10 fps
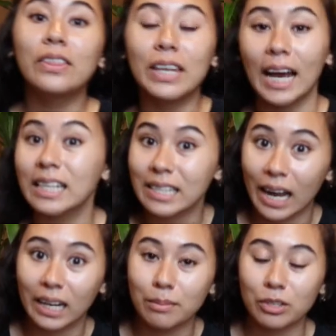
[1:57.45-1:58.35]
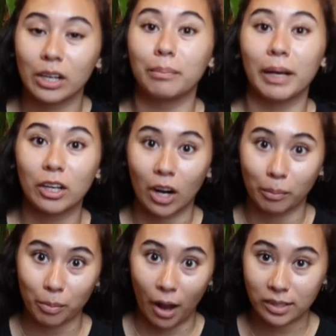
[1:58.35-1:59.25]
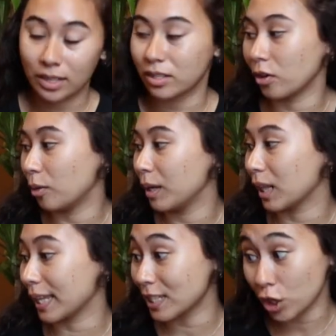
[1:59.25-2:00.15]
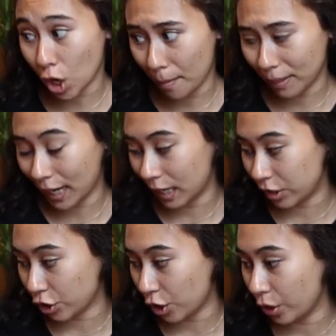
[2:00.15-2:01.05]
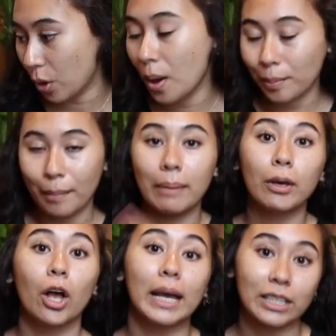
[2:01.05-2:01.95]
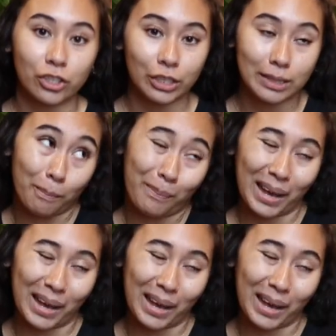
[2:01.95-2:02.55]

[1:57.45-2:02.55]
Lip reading: The next items are in big cardboard boxes, so it'll be a little complicated to show you, but maybe I'll insert some